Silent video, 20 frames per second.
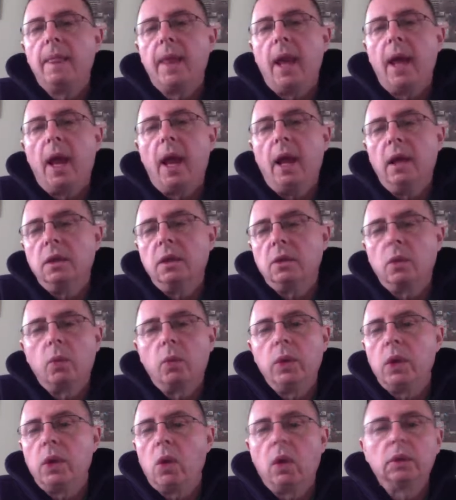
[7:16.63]
And
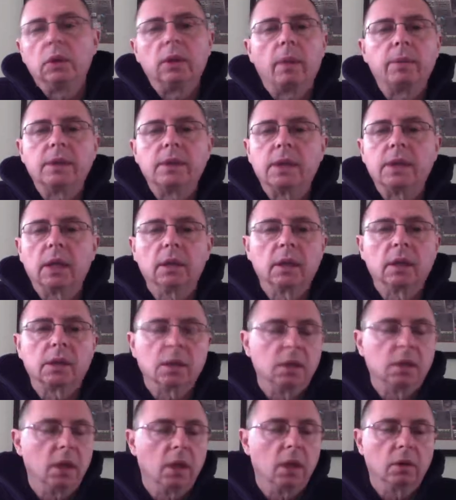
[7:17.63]
we called up and said,
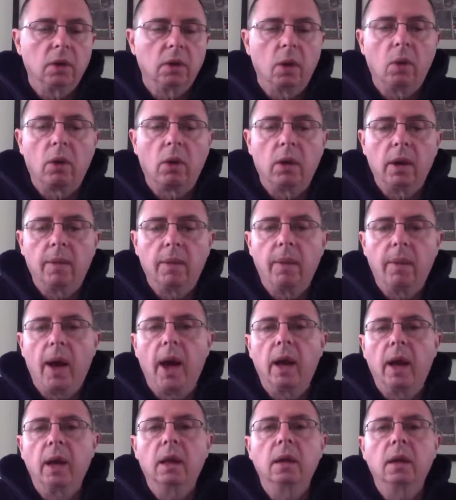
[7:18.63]
listen, don't worry
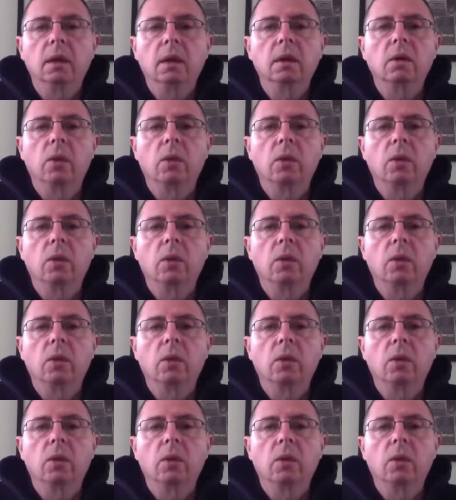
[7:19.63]
about it.